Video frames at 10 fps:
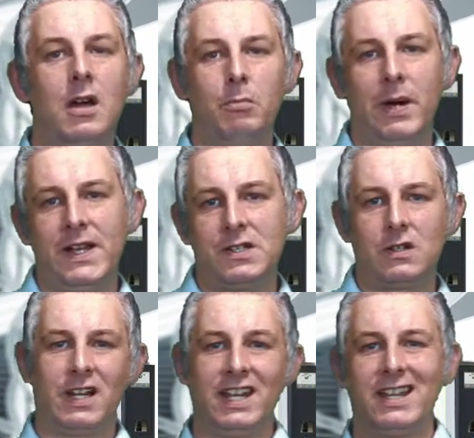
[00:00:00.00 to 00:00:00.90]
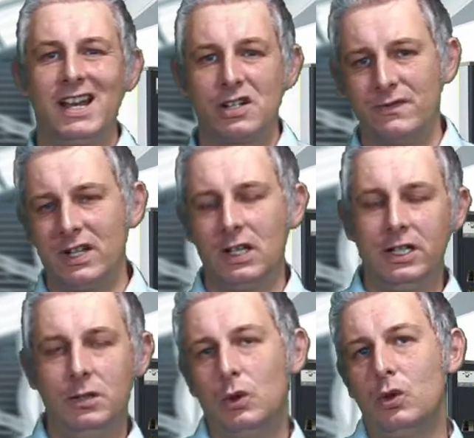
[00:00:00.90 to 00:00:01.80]
based on a cash
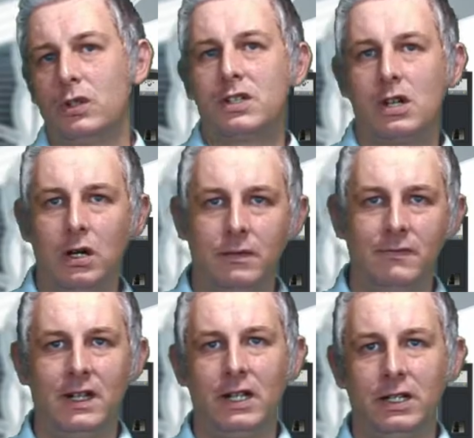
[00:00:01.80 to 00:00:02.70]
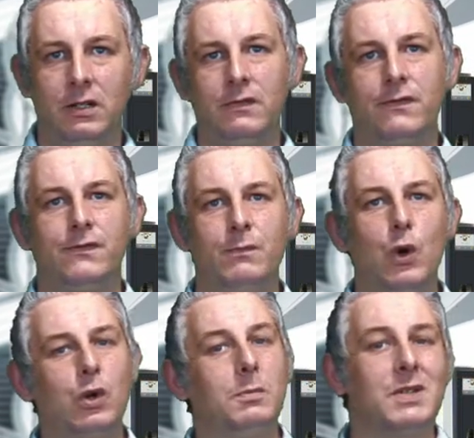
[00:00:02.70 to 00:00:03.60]
value or a time value
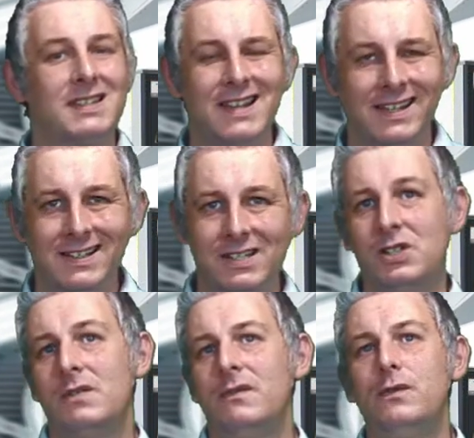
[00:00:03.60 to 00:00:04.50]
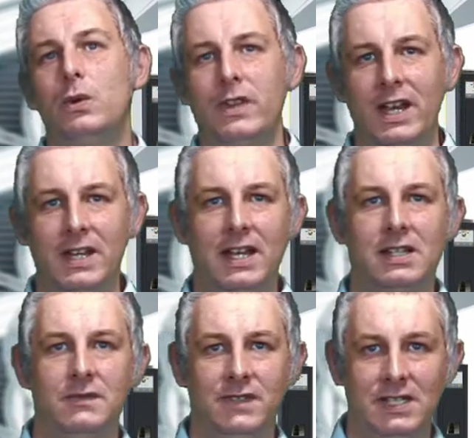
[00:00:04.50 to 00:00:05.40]
or a percentage for their next
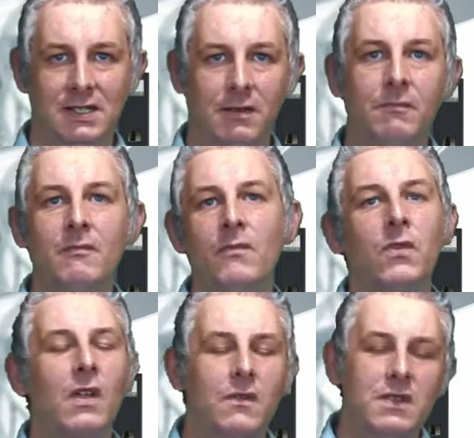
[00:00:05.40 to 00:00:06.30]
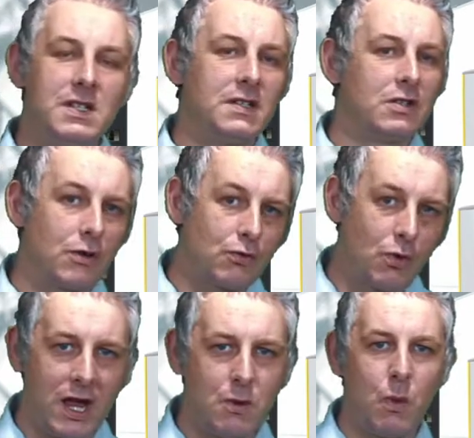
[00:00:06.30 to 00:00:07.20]
visit. This is a
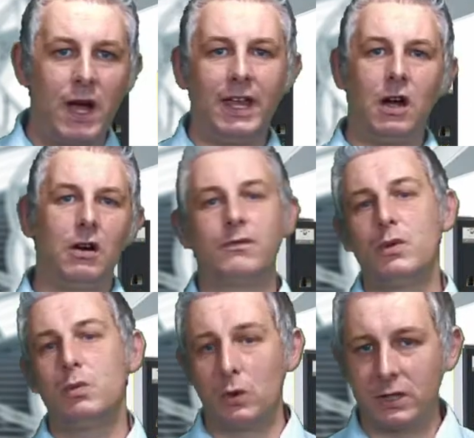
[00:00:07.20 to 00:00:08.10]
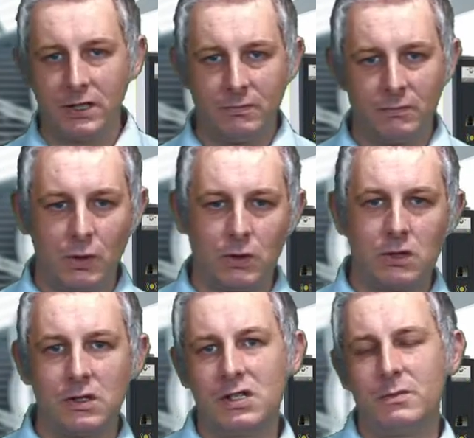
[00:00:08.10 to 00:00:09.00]
great way of rewarding loyal
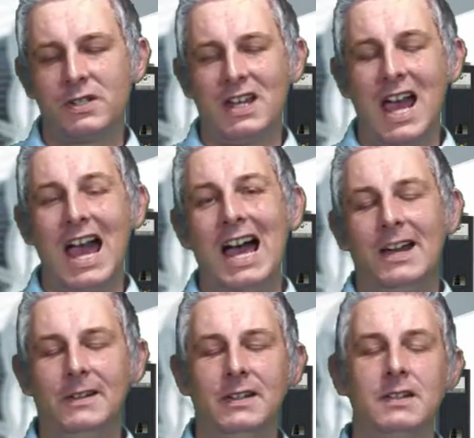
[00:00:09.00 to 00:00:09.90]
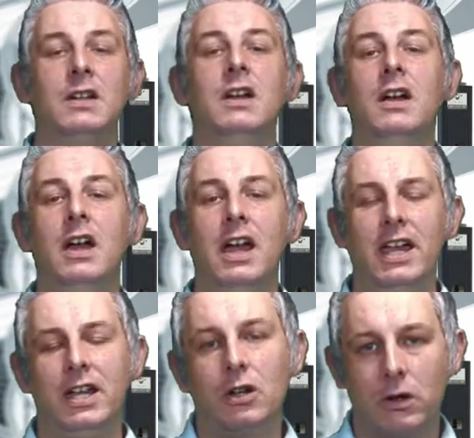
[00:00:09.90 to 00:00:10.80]
customers and
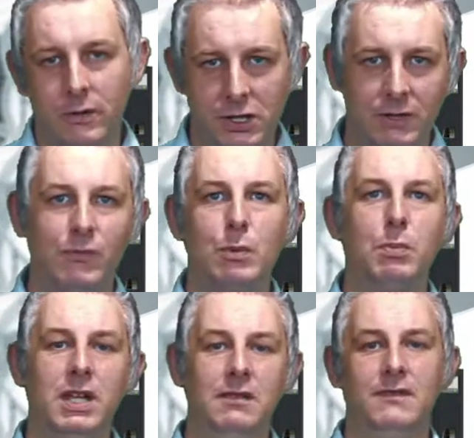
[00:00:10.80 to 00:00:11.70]
encouraging repeat